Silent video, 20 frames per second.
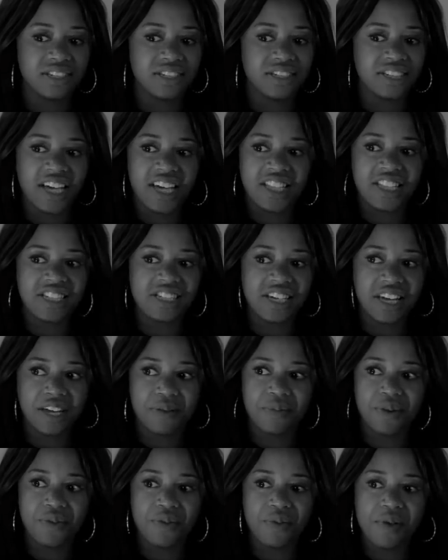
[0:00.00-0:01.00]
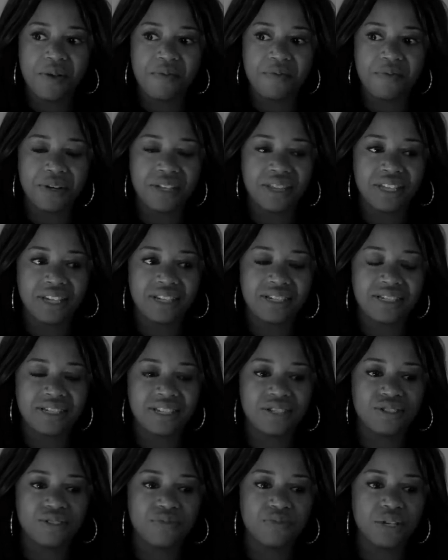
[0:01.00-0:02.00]
The other time I remember they had
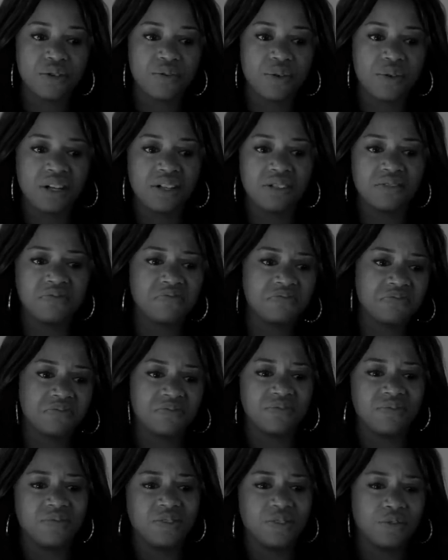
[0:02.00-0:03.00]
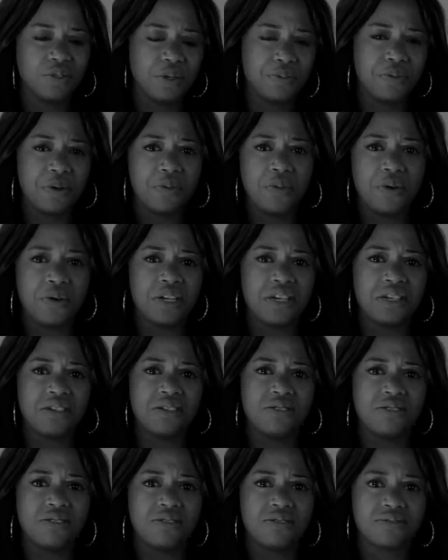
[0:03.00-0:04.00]
said to me, well, we're promoting
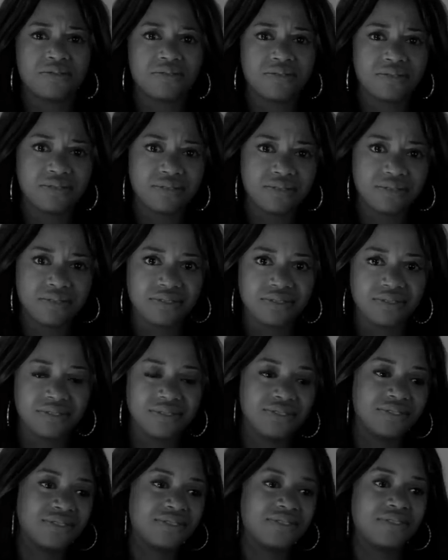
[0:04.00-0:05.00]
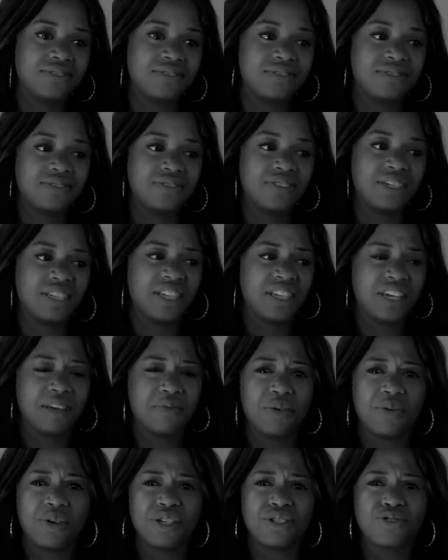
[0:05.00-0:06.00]
you. And they gave
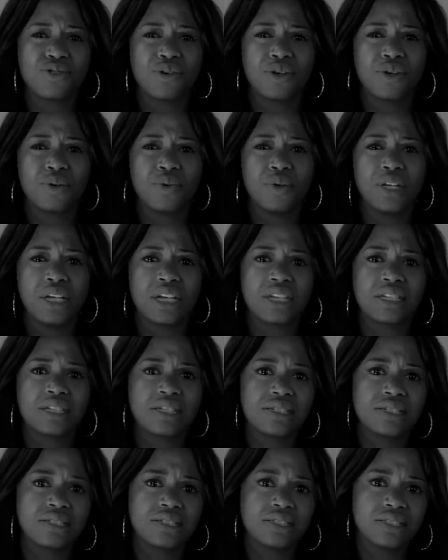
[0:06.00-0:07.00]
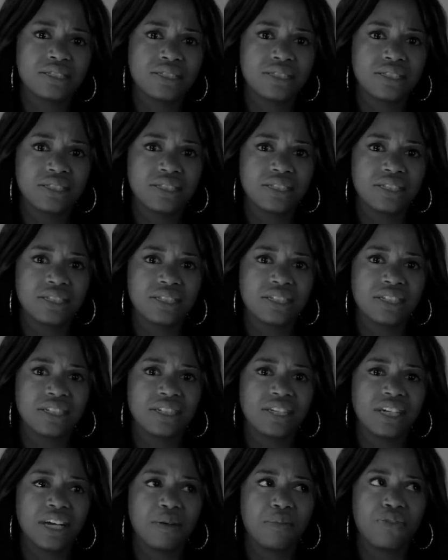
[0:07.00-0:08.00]
me one show on a weekend,
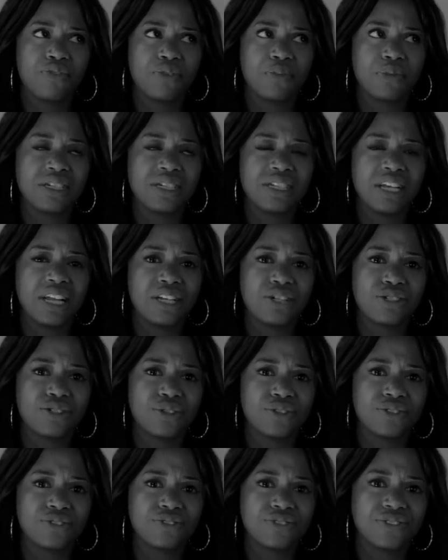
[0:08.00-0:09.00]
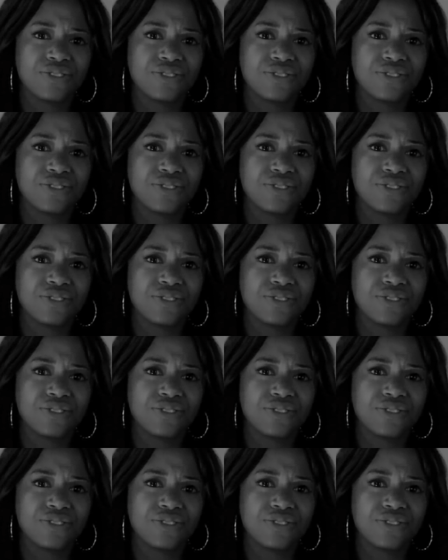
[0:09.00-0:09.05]
coming from a daily show,